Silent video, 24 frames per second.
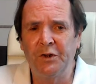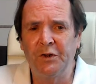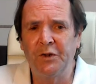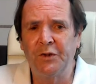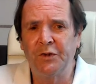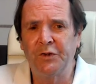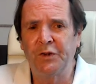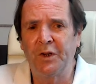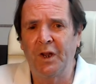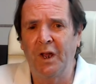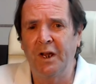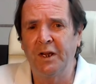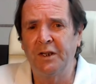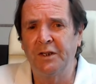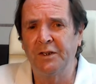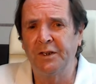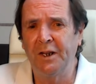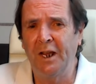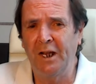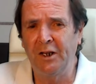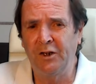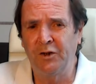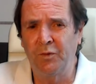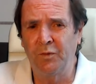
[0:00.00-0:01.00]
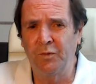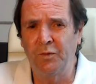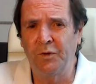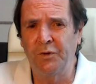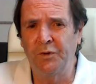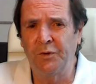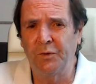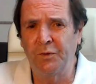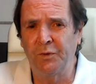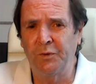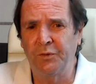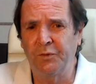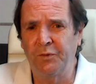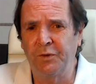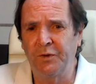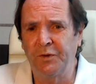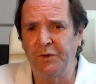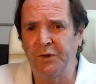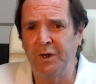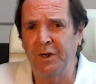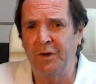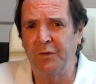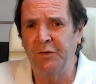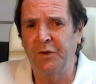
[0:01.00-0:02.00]
size, natural resource
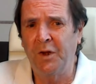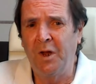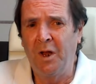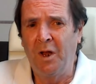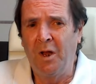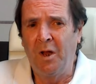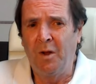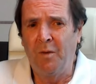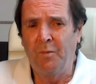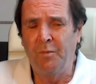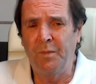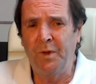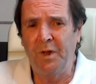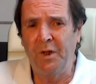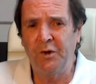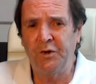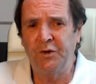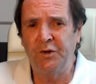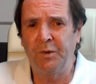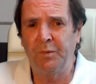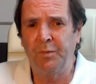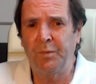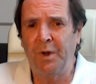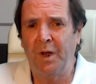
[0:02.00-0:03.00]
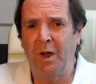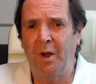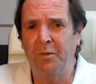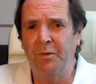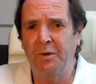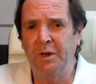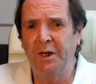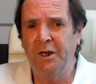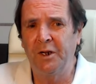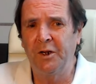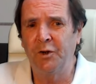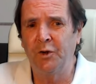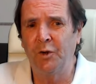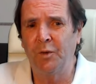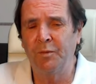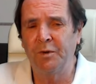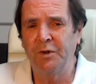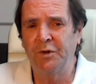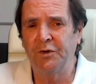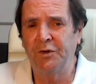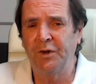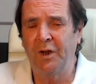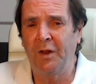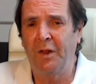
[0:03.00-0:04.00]
reserves, military power, economic
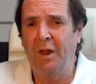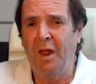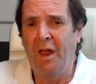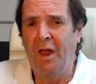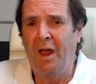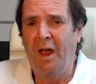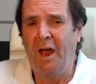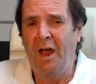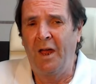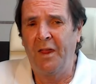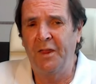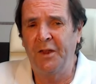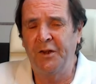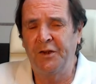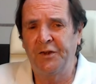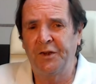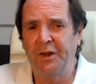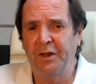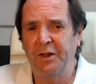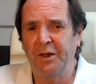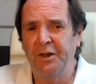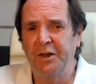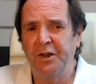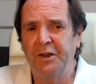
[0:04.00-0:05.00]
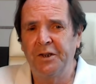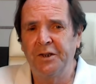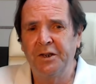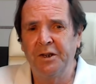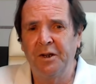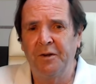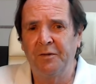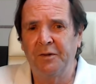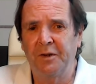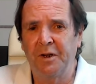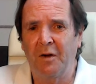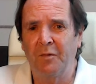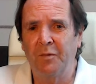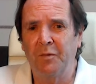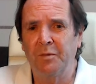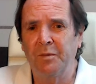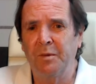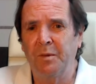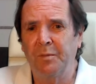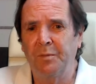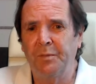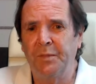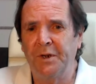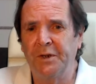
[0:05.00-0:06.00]
strength, and the solidity of
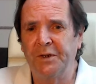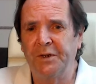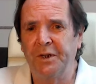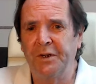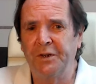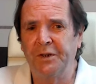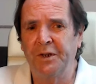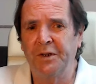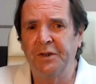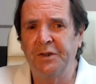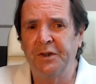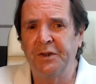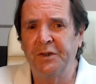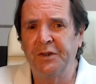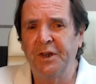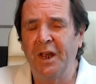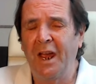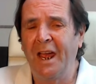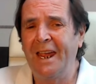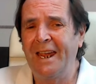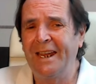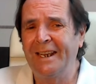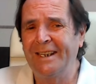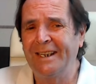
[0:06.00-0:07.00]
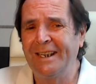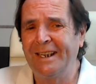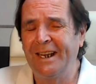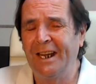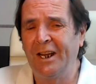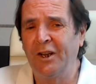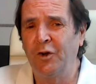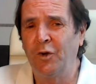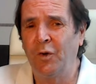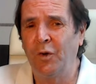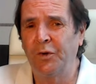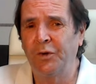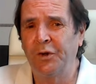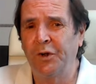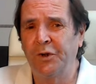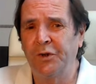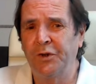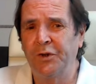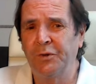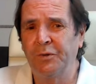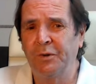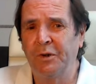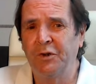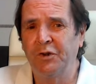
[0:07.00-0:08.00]
government, business, and society in order
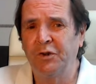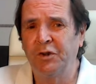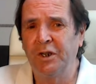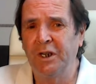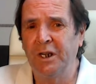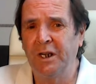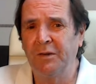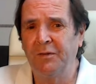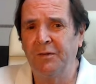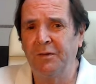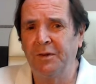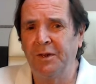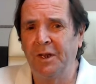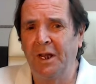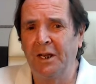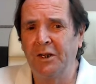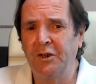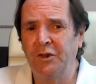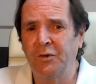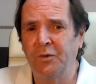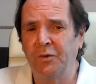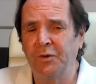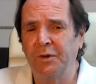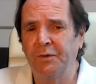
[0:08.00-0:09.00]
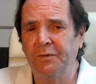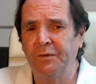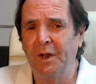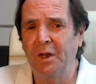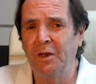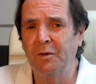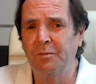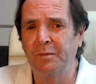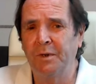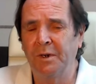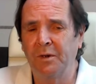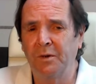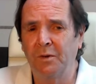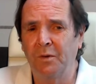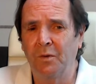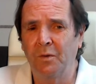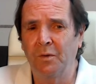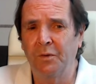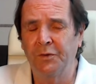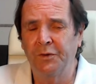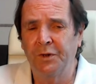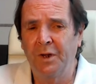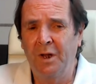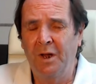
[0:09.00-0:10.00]
to achieve national development
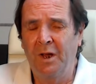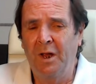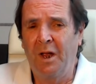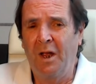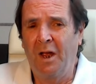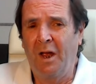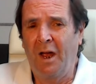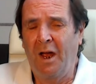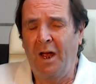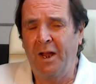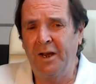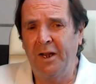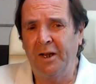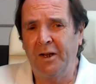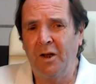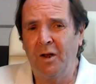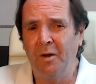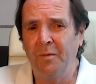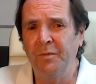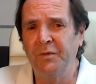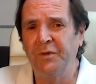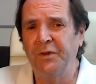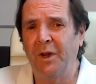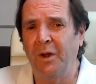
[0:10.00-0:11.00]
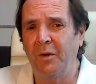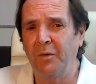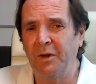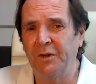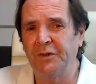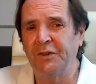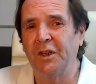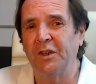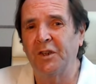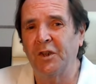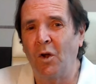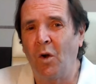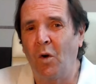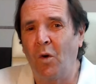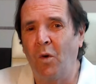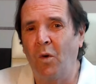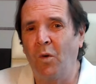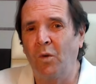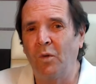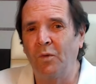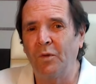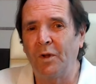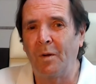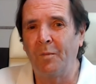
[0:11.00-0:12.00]
goals. And it comes out as it's
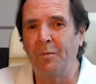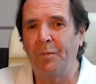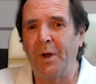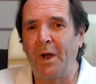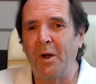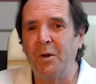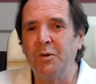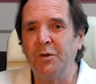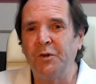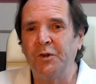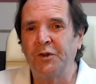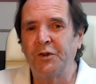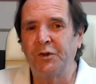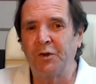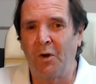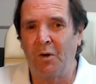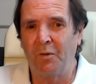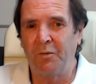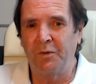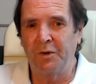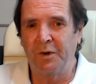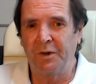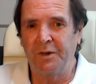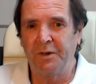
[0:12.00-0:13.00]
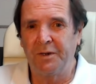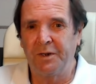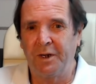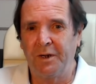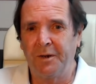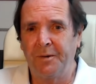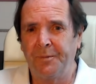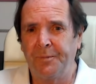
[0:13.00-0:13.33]
all about sovereignty.